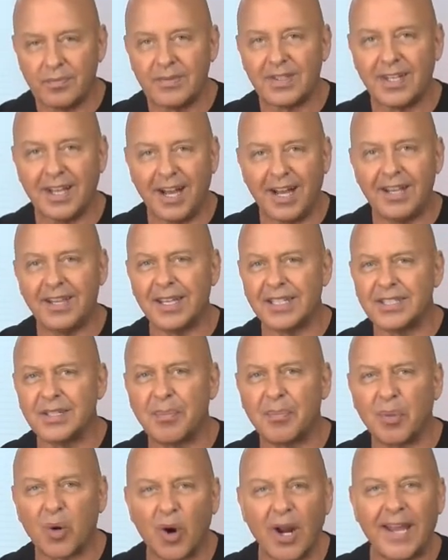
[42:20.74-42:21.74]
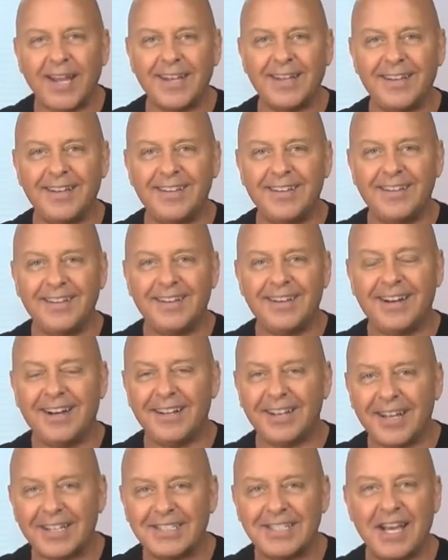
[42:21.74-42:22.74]
I like to prank. I
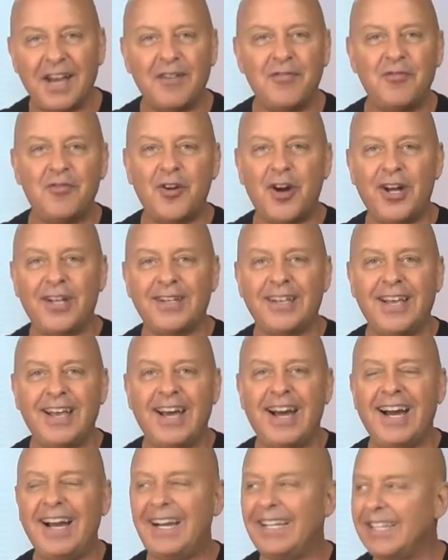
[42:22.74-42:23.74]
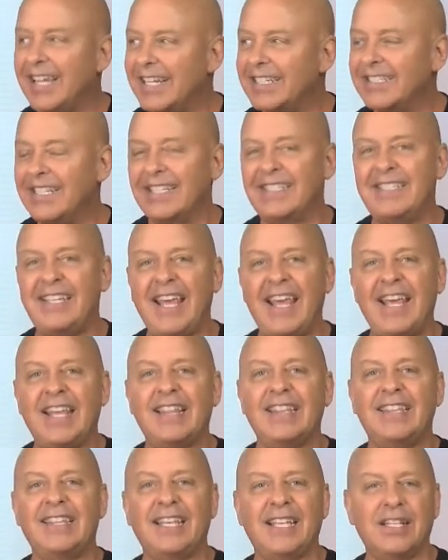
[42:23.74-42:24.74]
like to have fun. I like to
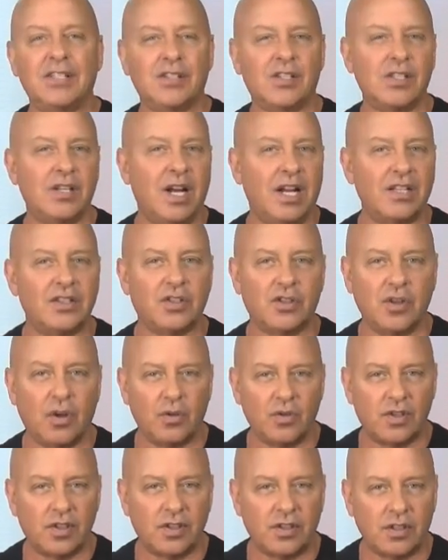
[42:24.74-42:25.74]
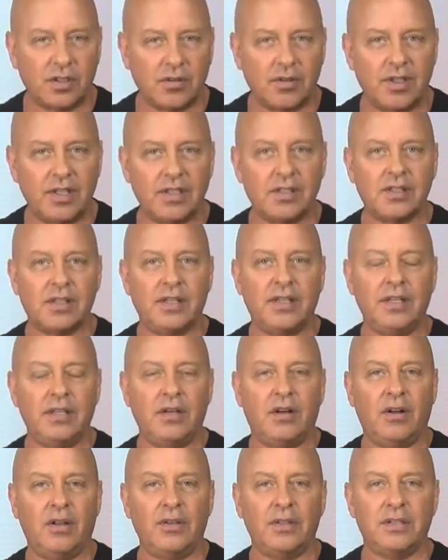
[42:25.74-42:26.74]
take things not so seriously
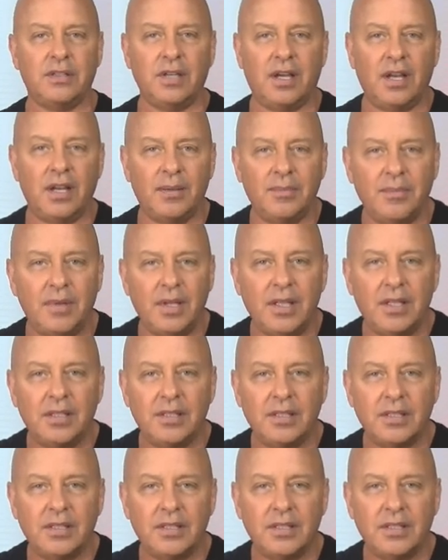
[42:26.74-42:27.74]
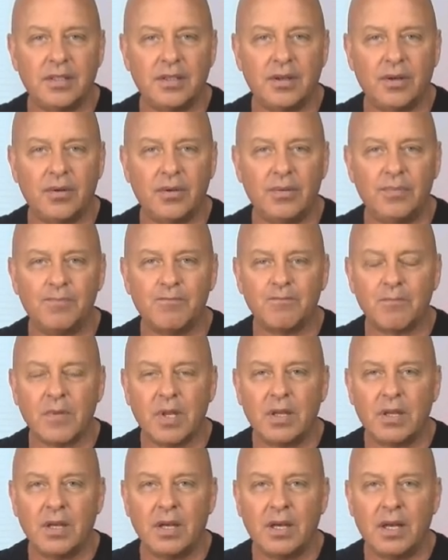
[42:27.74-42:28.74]
all the time.
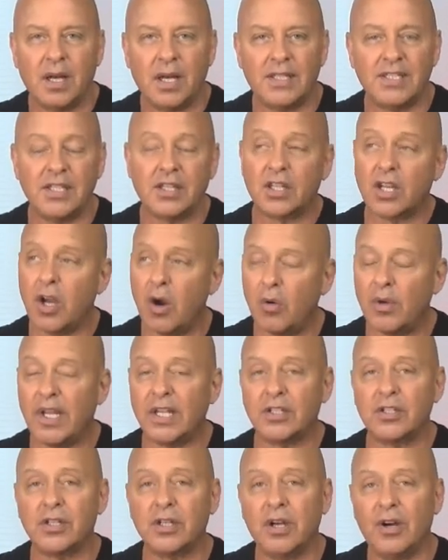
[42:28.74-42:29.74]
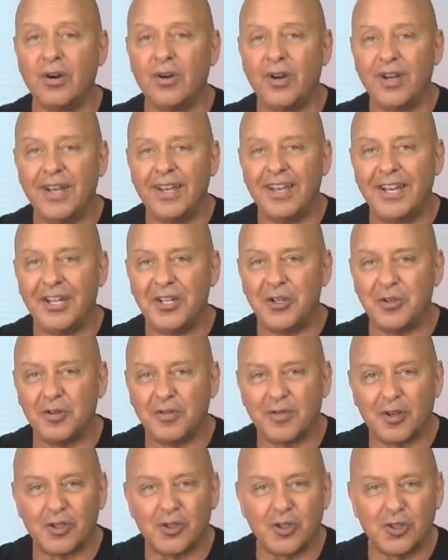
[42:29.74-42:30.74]
I did the Conan show at
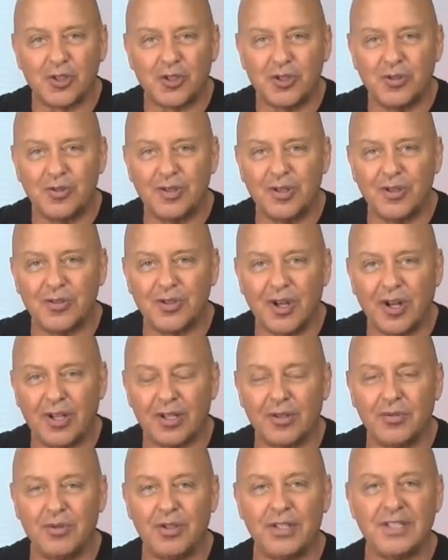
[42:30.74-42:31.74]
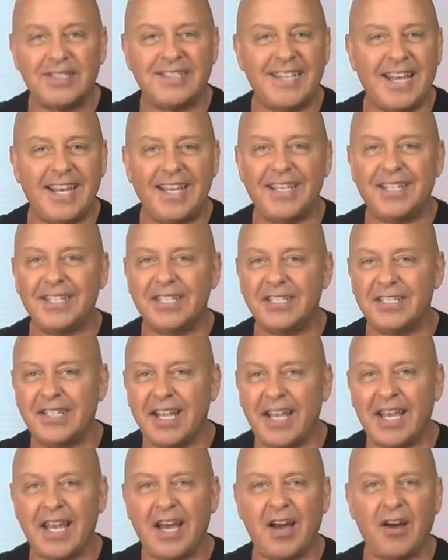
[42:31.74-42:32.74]
Universal Studios Hollywood, day in and
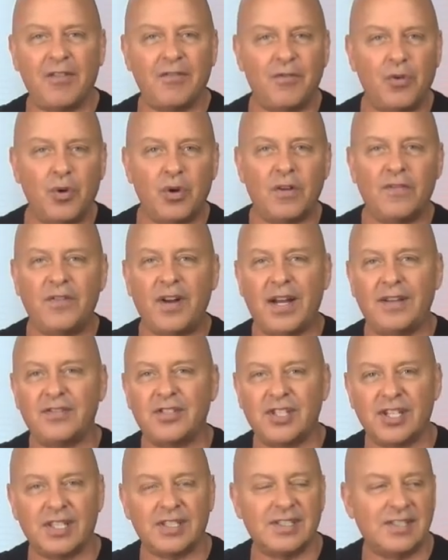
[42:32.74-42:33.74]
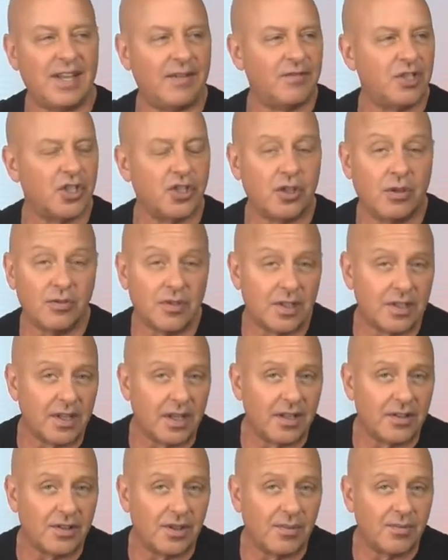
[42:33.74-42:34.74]
day out, 4, 5, 6, 7 shows a
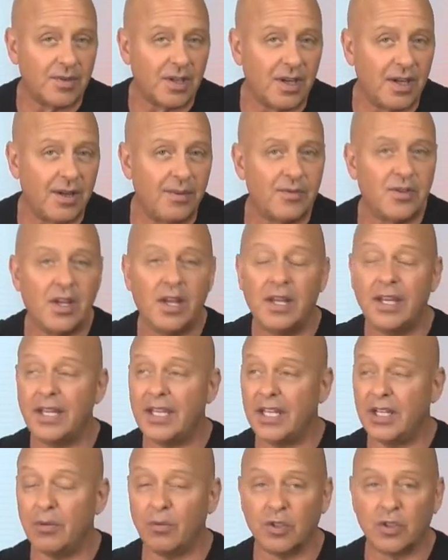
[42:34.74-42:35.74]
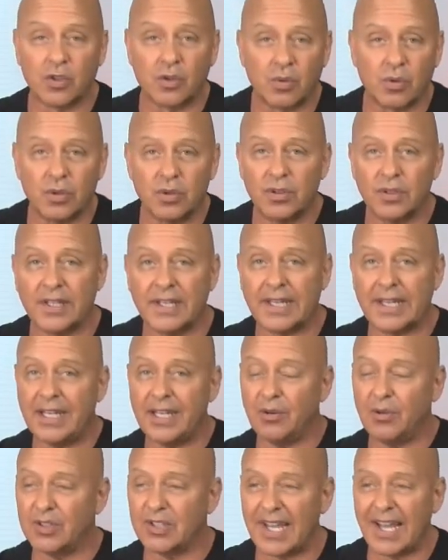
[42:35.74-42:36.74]
day sometimes. It was grueling,
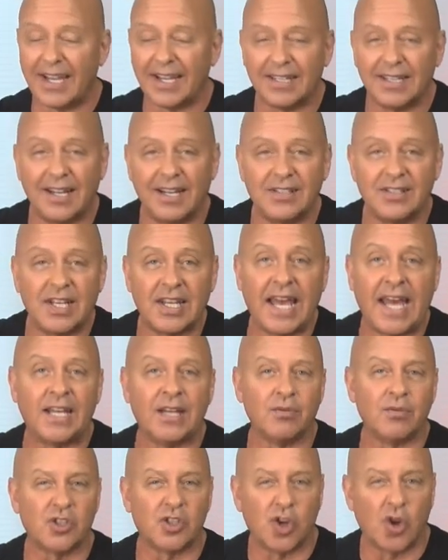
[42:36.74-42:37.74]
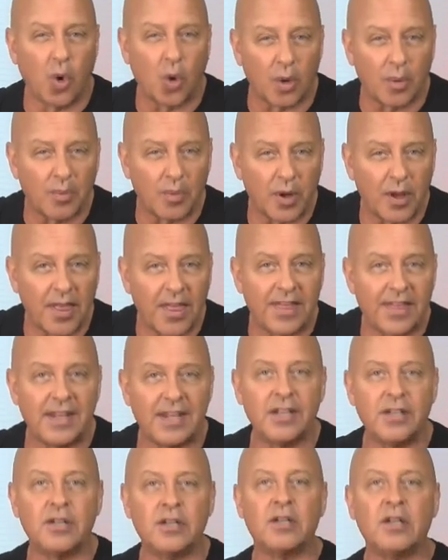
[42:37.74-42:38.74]
it was agonizing, and it was corporate
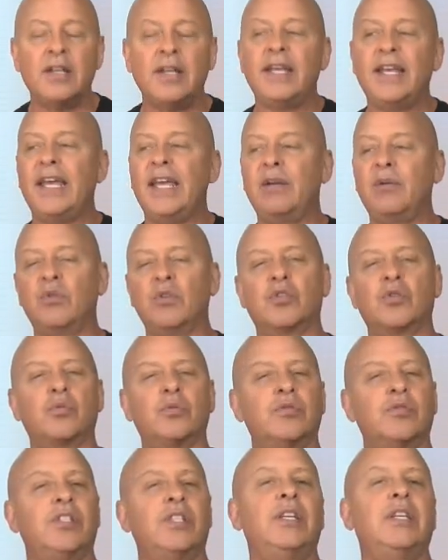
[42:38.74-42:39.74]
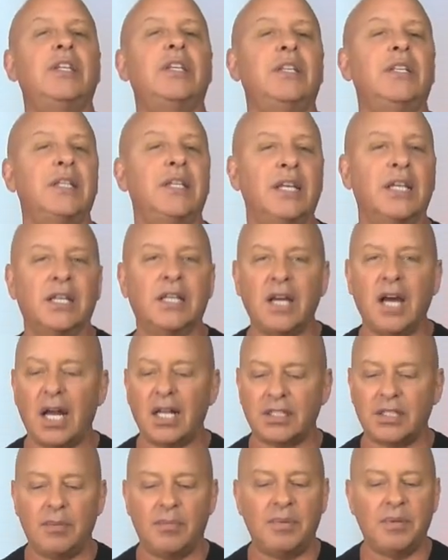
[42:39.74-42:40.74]
theater. It was routine. It
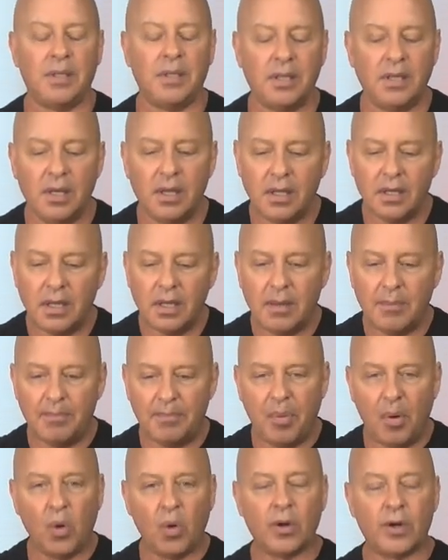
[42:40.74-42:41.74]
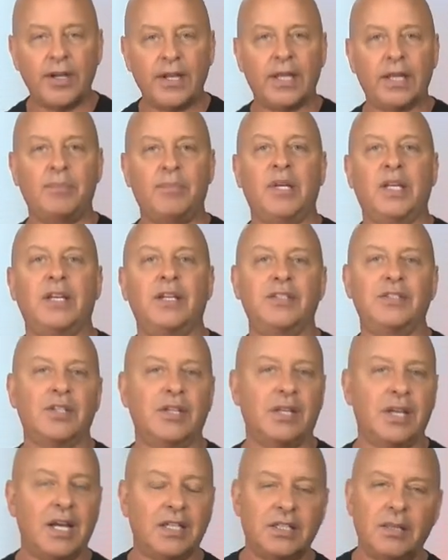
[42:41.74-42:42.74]
got to be boring because
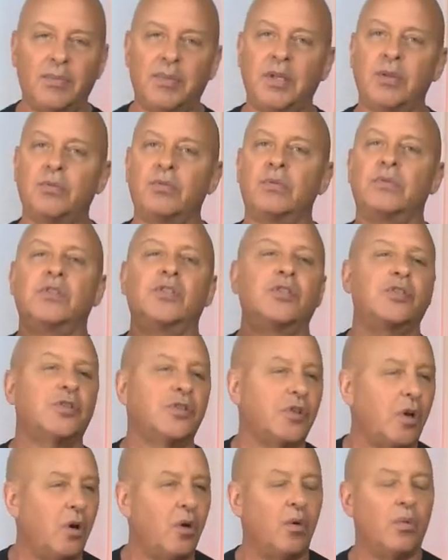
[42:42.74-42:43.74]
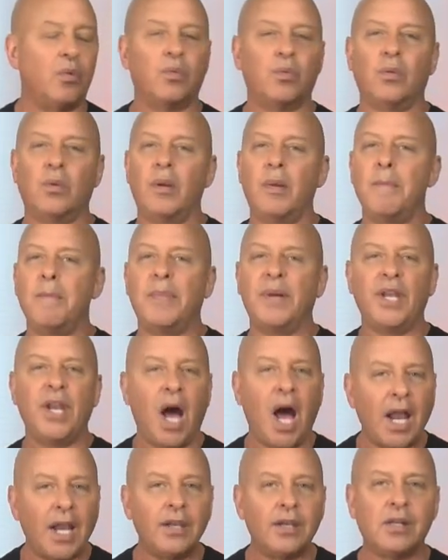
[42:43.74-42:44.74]
it got to be so
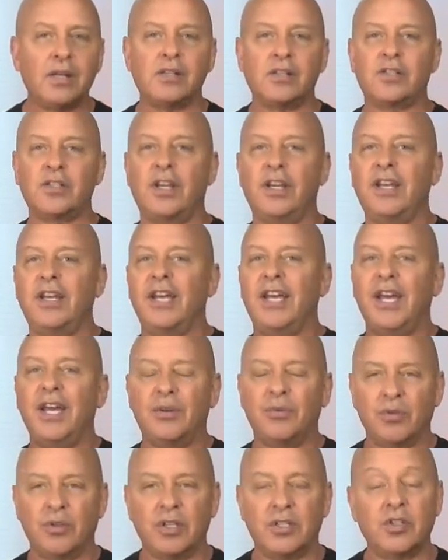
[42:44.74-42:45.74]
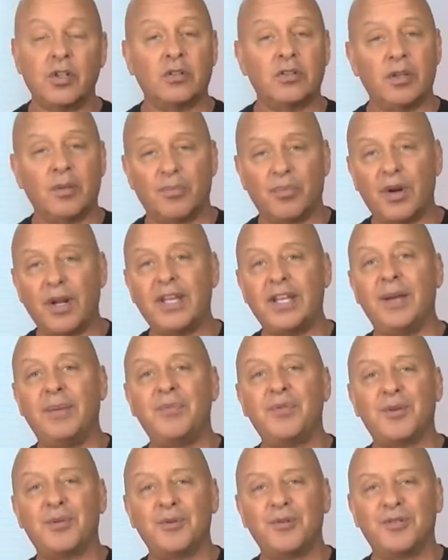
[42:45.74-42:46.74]
monotonous. And so to break
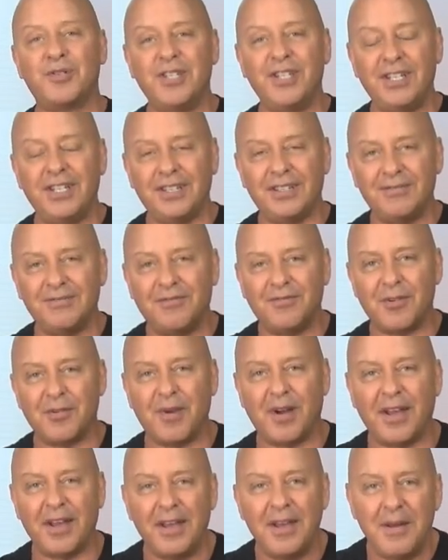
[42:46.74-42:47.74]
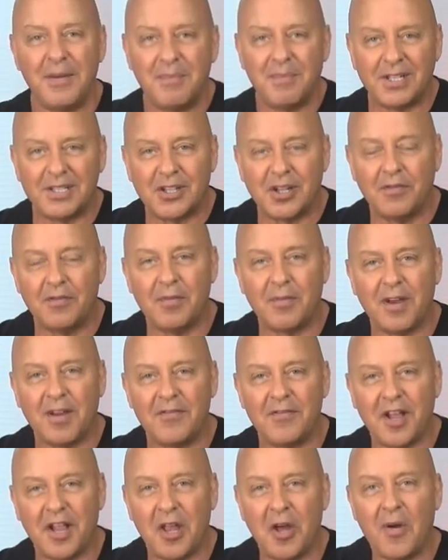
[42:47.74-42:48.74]
up the routine for myself and my
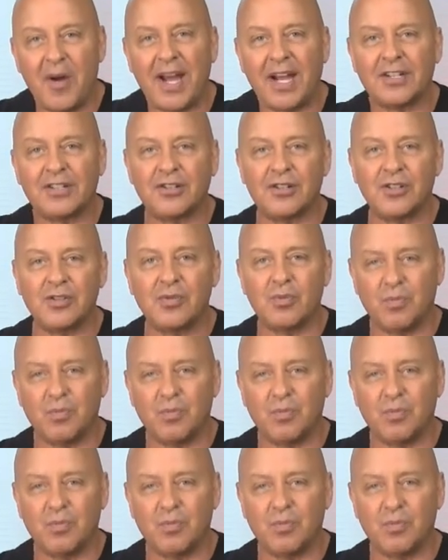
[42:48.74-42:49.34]
fellow actors,